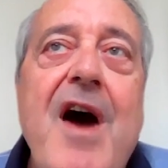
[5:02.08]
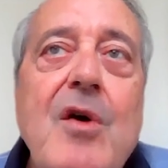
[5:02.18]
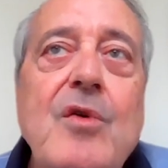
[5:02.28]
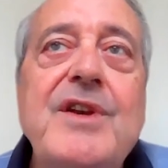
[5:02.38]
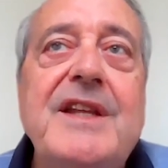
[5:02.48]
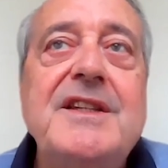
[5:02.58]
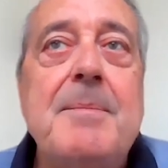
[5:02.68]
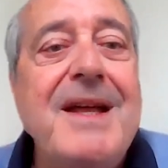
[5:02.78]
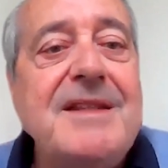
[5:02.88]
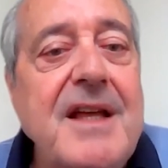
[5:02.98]
found that the
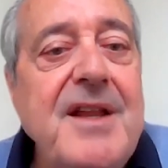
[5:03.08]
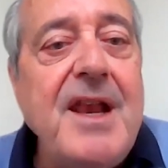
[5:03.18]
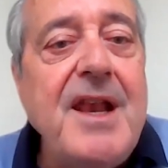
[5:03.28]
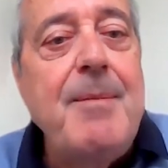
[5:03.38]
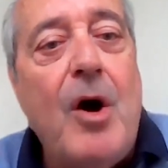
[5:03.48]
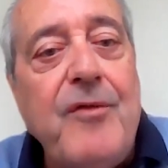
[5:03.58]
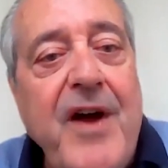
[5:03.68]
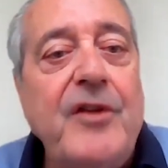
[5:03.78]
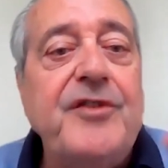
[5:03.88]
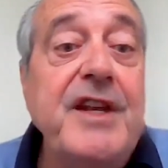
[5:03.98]
meta dilemma of
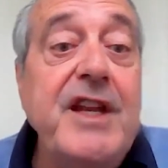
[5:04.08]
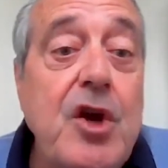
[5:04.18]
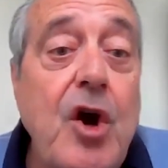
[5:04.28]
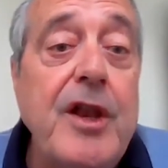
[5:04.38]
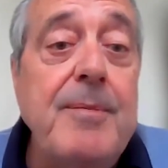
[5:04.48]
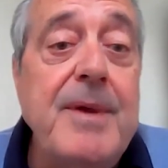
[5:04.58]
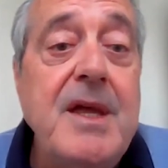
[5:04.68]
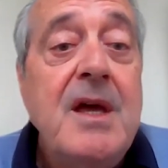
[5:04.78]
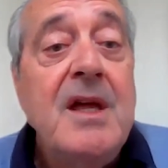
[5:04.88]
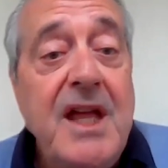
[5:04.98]
health and economy,